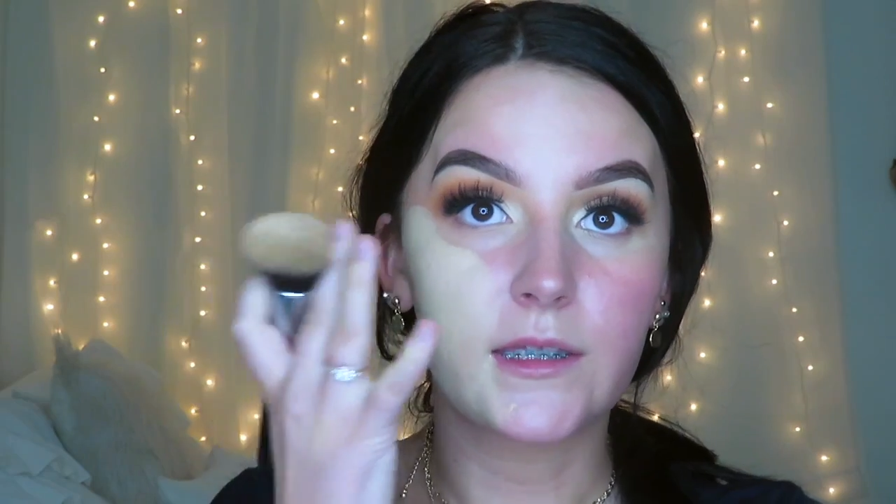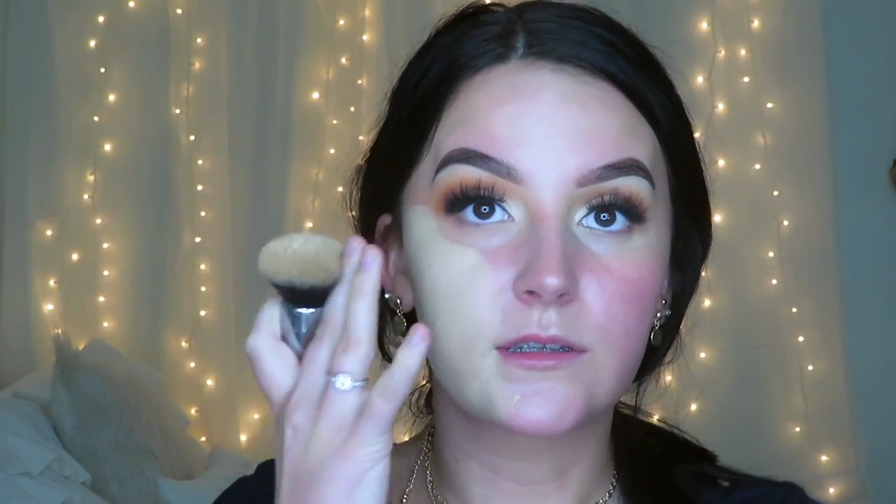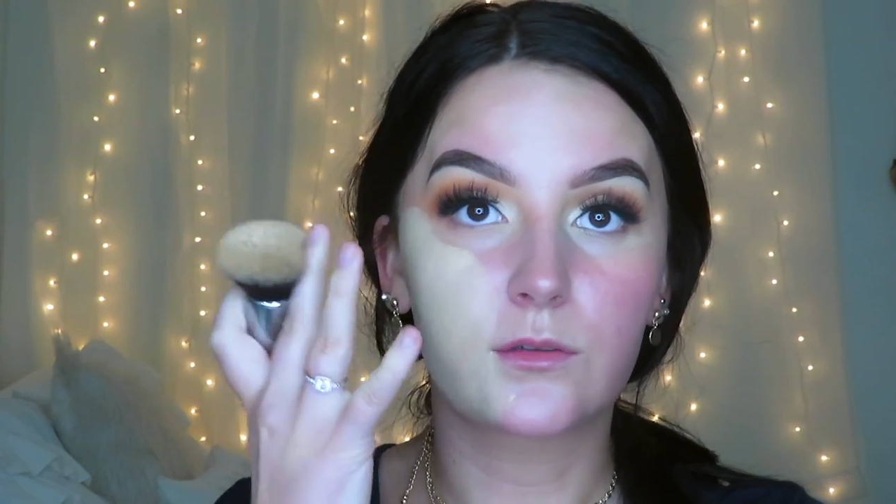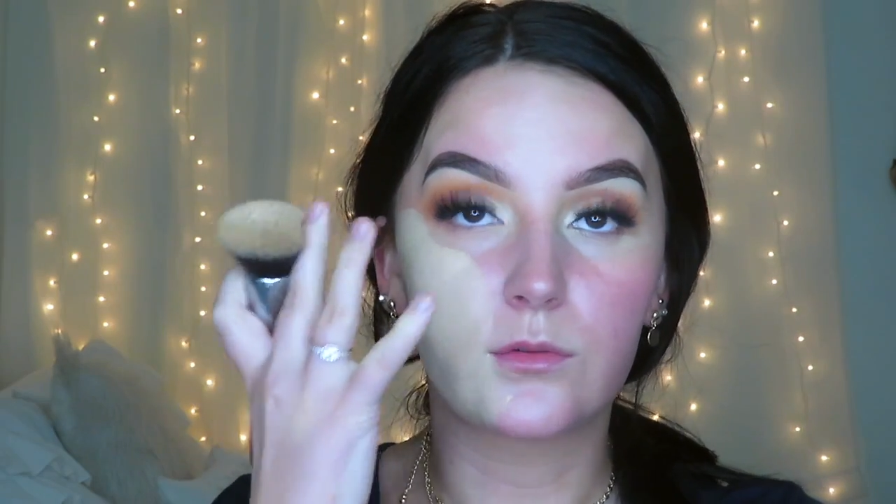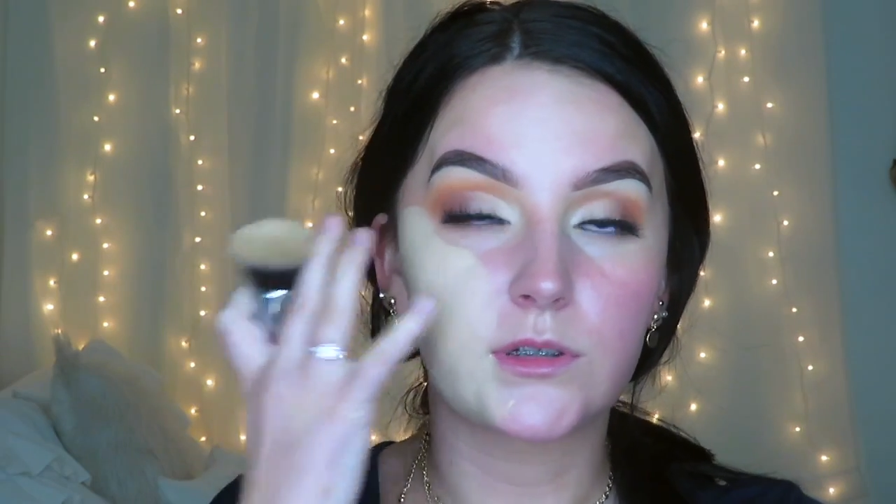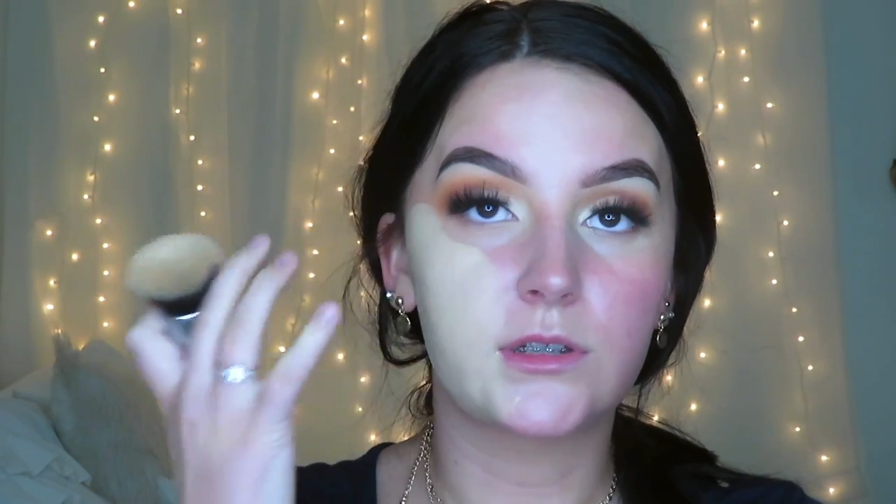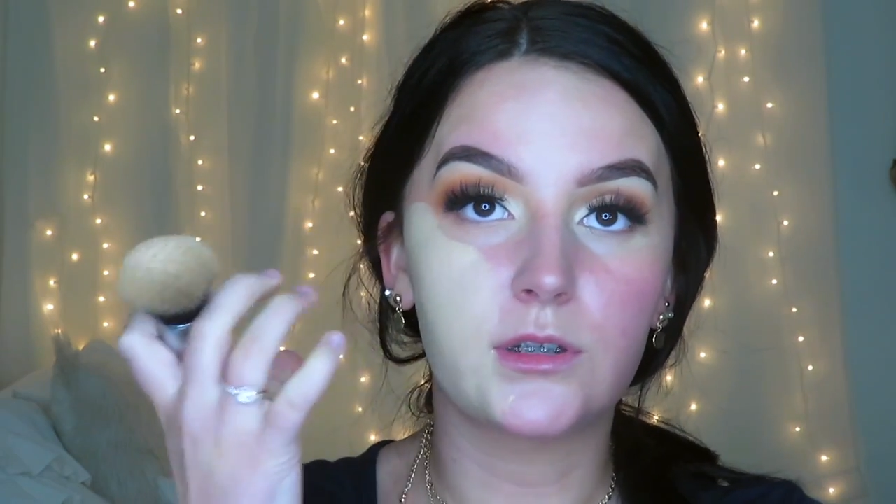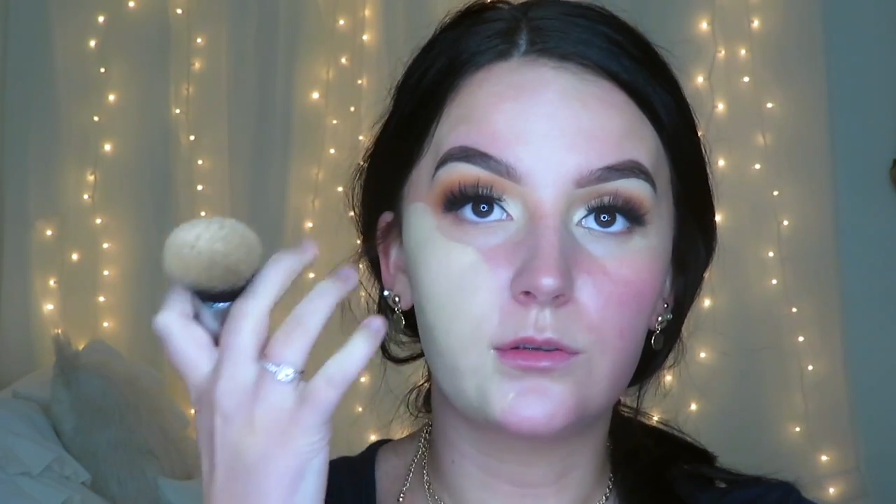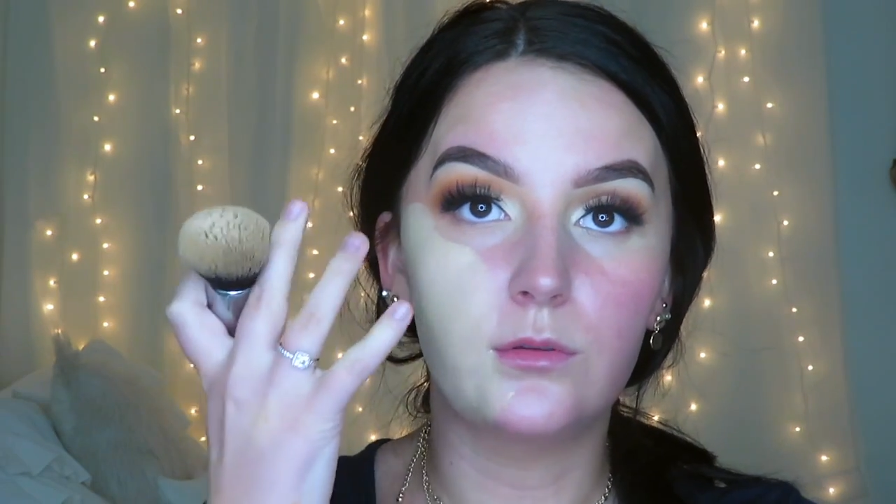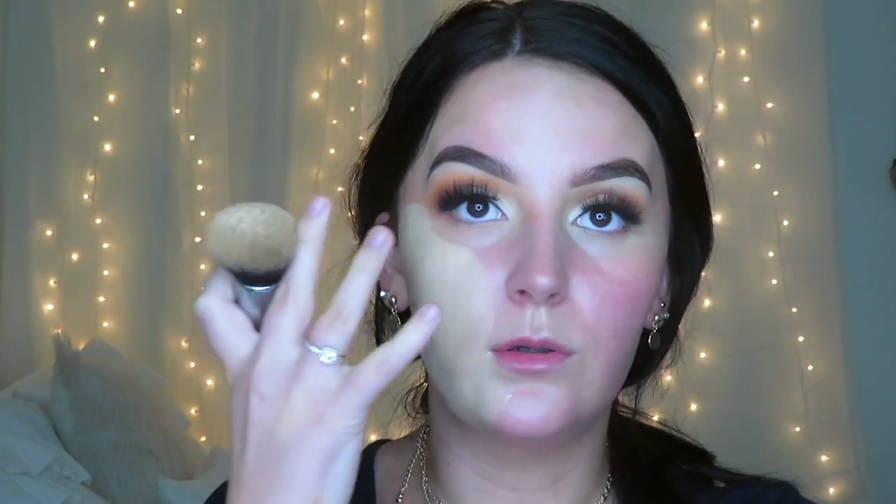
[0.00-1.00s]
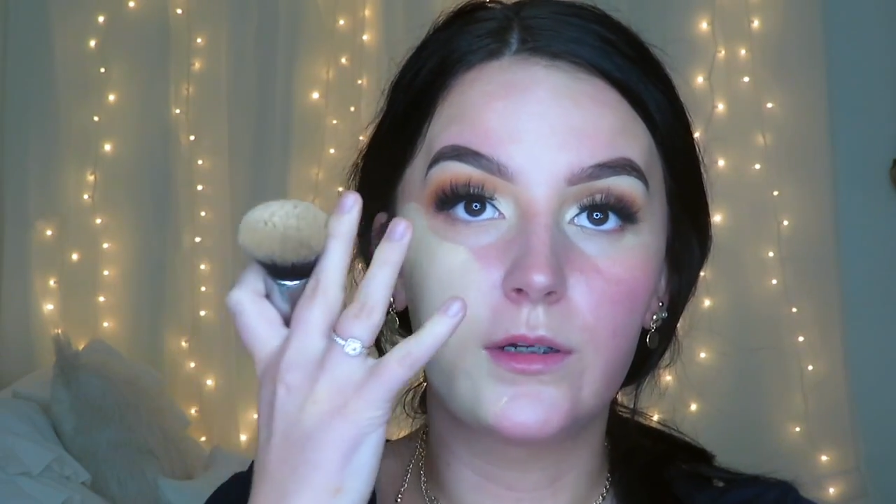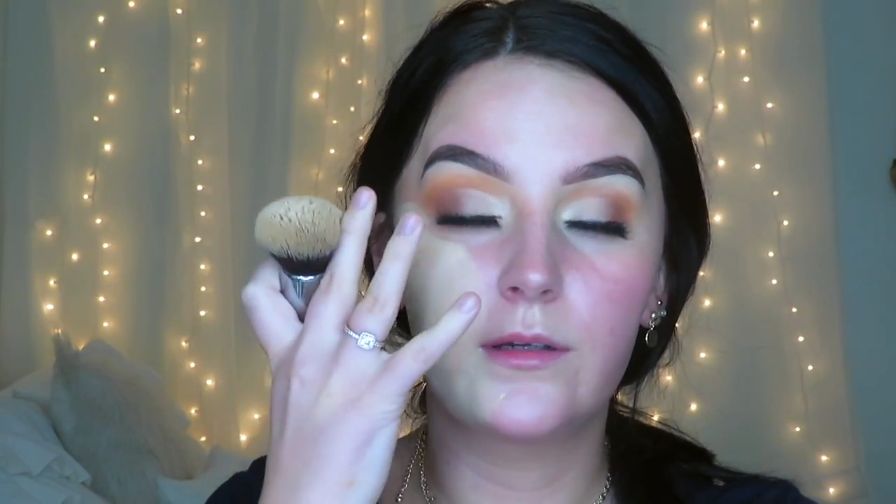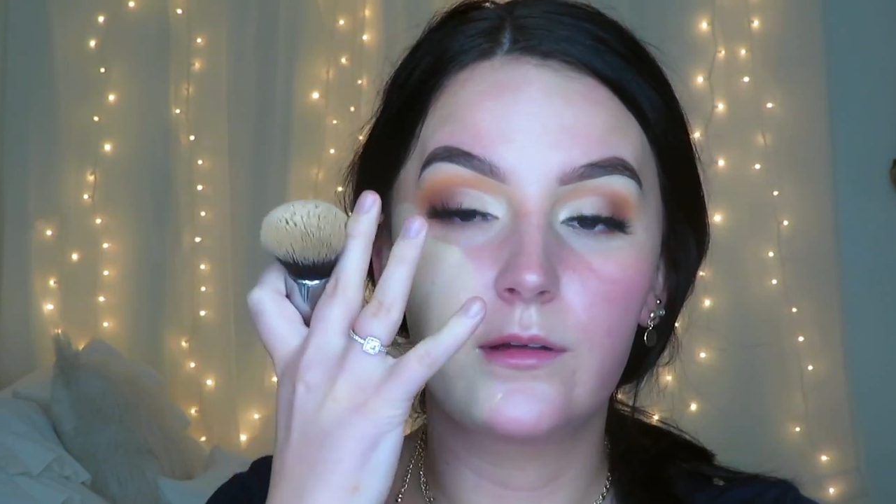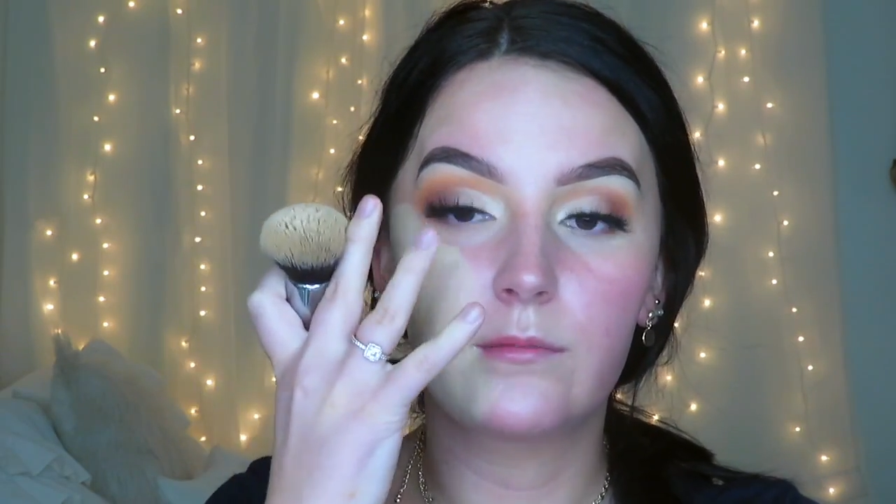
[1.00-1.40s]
it's going to